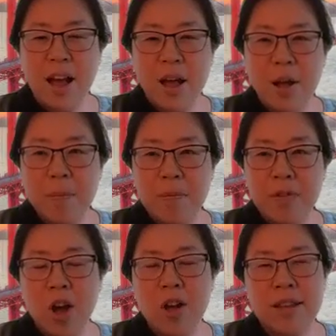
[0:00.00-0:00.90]

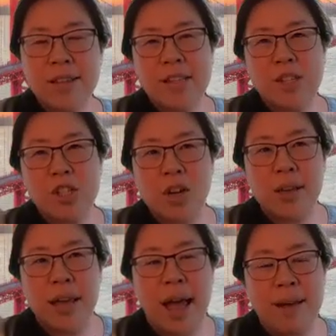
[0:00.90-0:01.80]
not
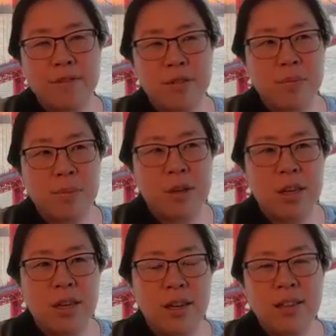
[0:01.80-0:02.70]
necessarily have to
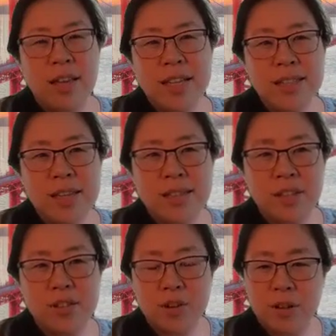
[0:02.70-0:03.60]
be the
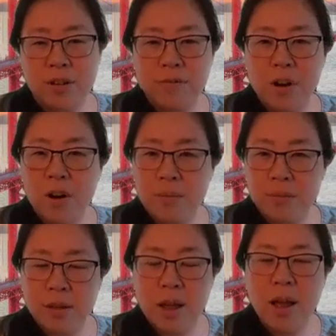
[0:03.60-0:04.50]
existing dirtier
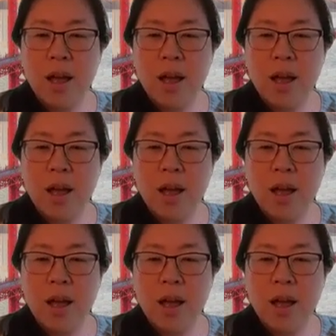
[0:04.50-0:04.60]
firms,